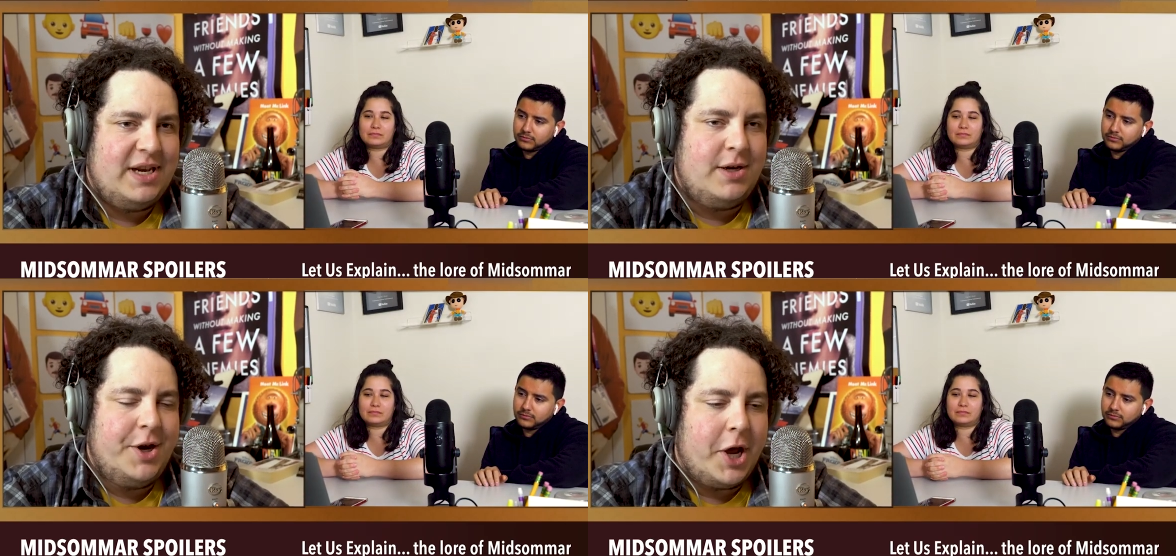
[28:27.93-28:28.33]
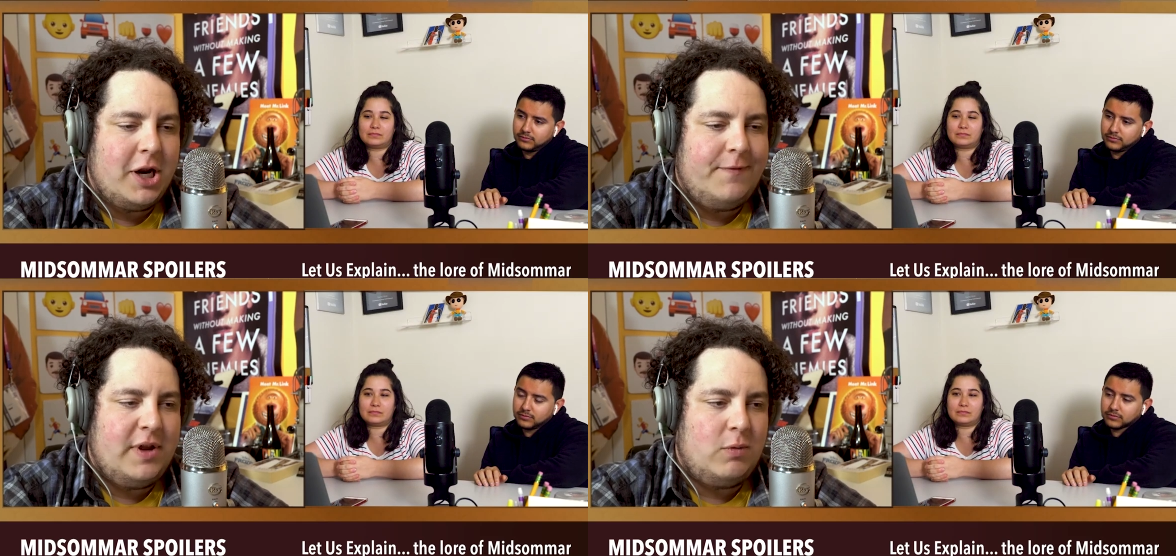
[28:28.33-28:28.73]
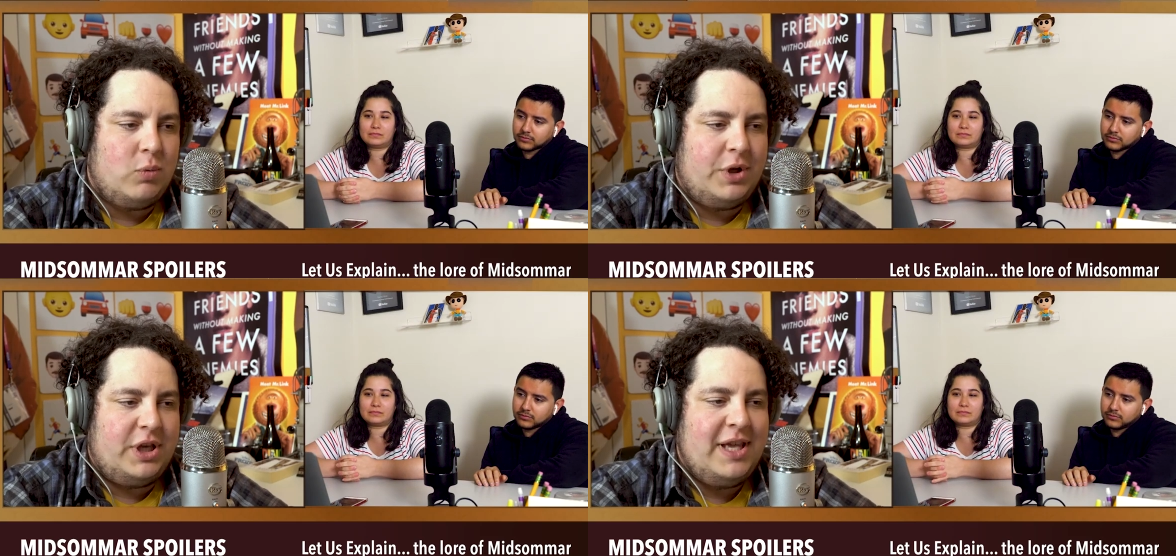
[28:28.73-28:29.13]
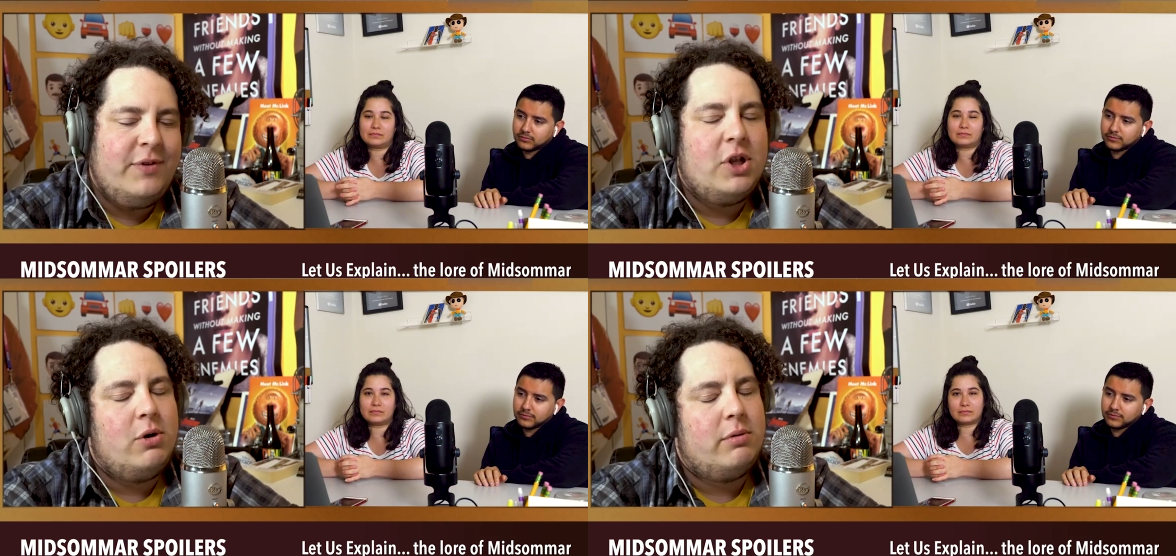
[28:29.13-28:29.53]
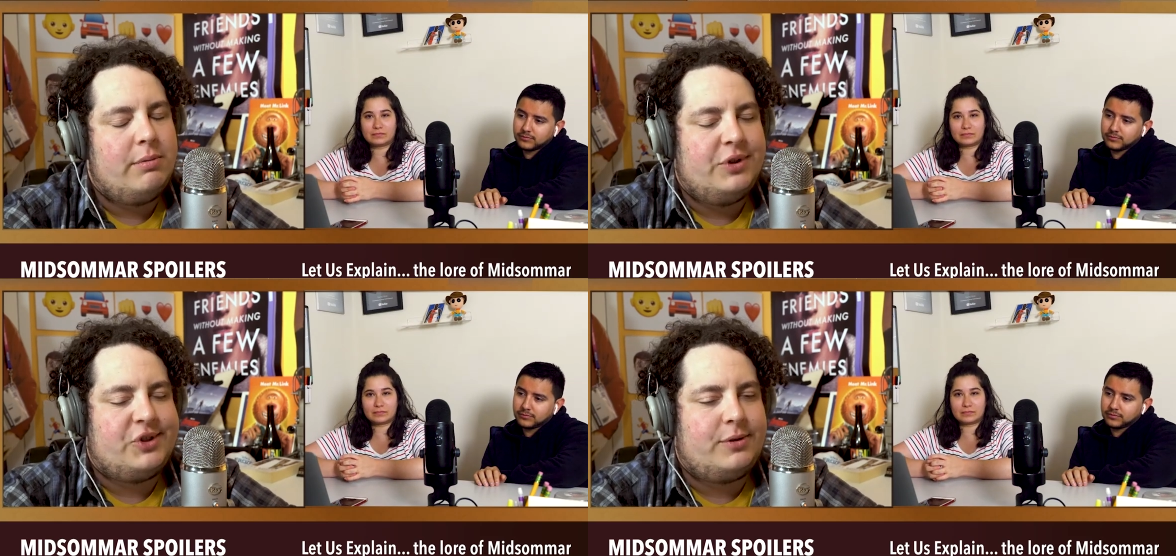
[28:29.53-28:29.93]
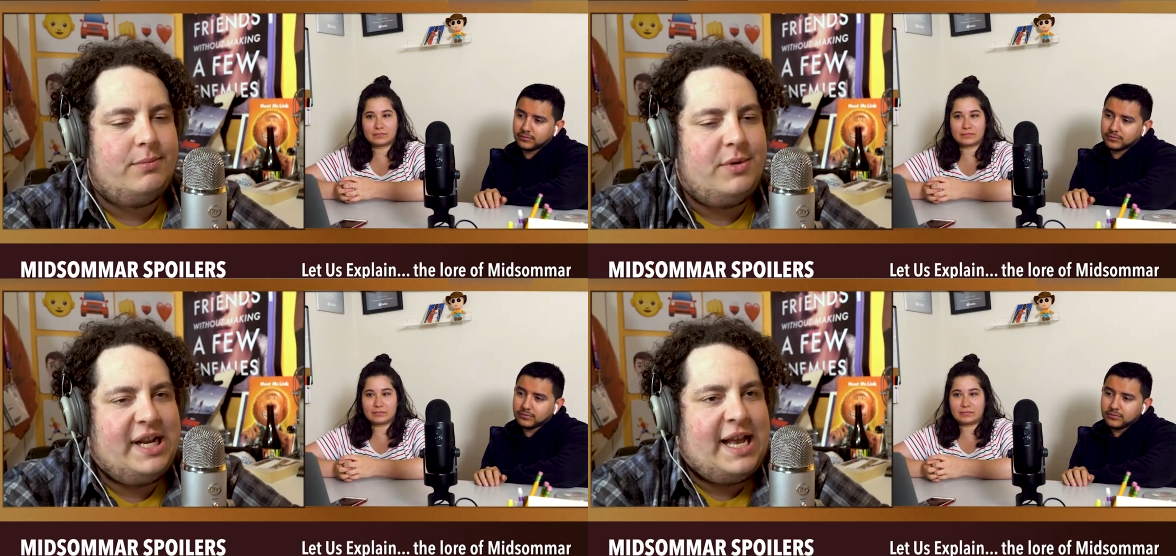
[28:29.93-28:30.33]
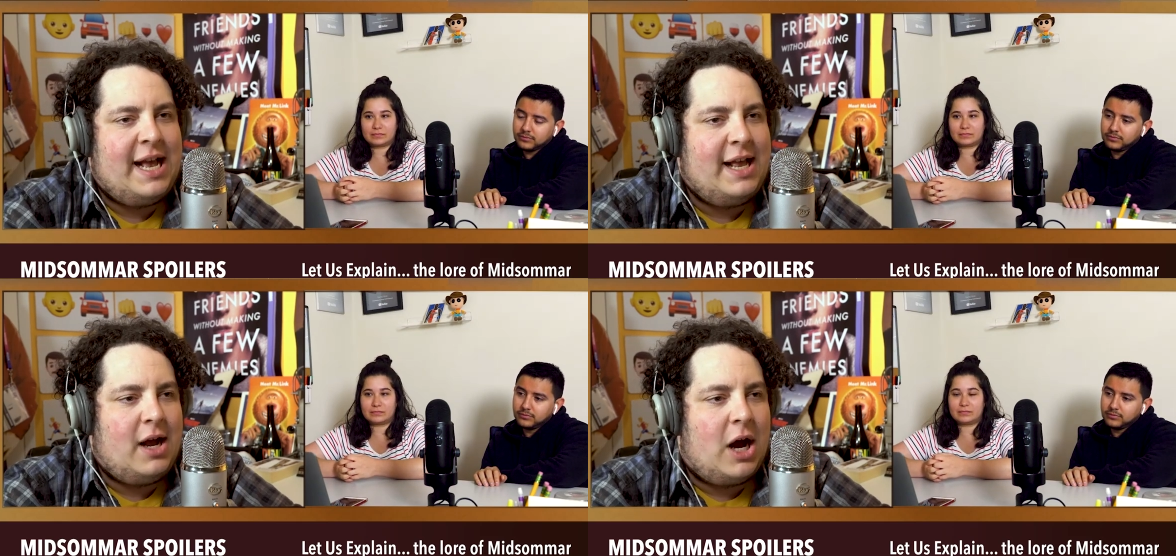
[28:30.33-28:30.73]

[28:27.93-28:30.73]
Speaker 1: none of it was even though it was uh,